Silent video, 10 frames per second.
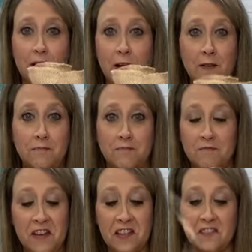it up.
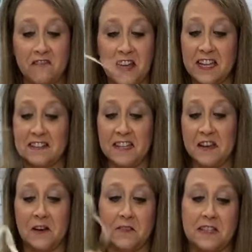Nothing fancy,
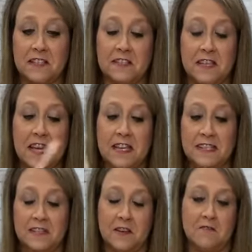y'all. This is
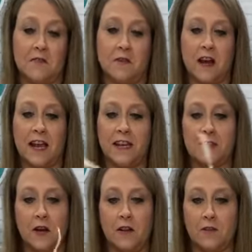easy so far. I gotta
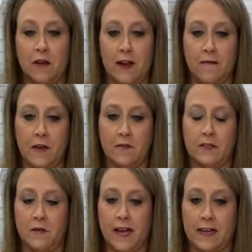turn it around though
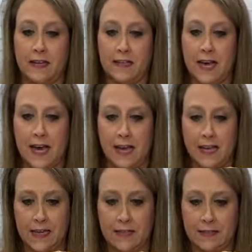so I can tie
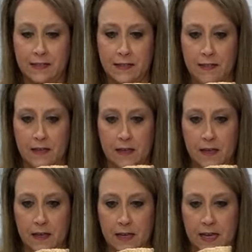it
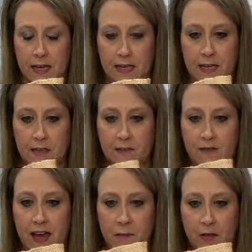and get the
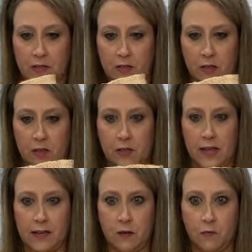fabric to look
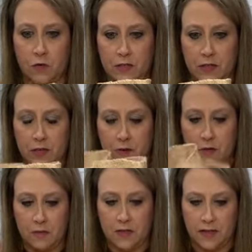like I want to.
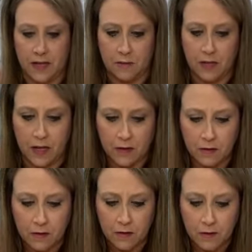Let me lay them
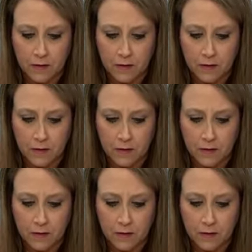down.